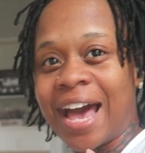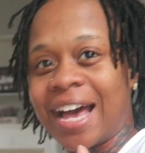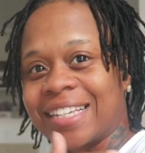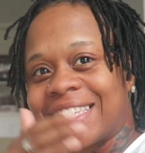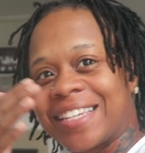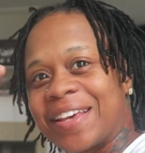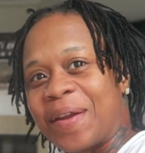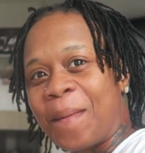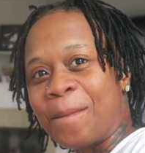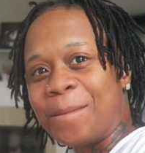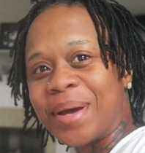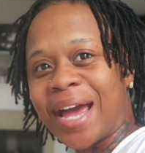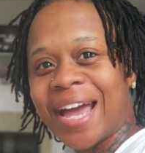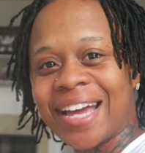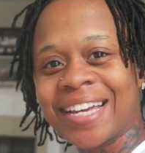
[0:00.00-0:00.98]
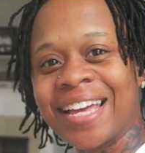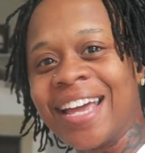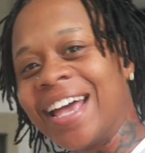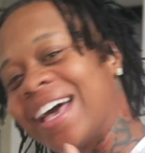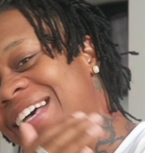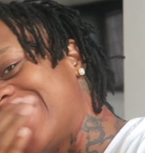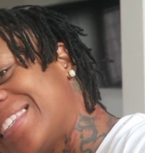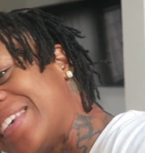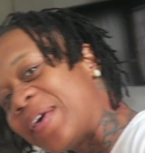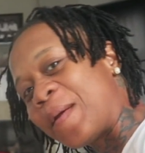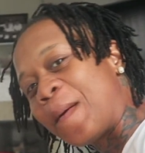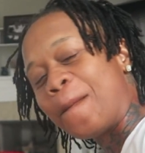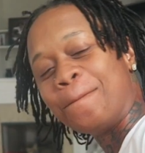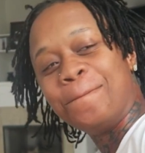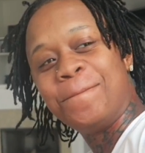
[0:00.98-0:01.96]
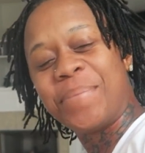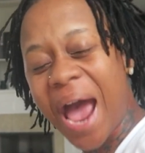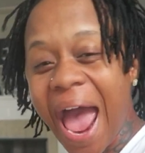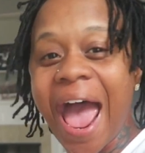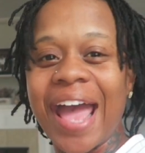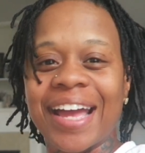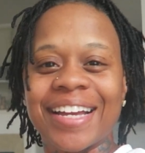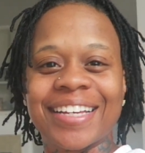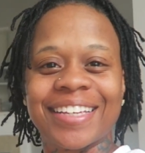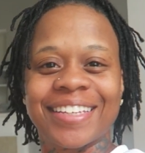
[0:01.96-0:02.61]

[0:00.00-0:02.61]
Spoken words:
I said I'm back. I said I'm back.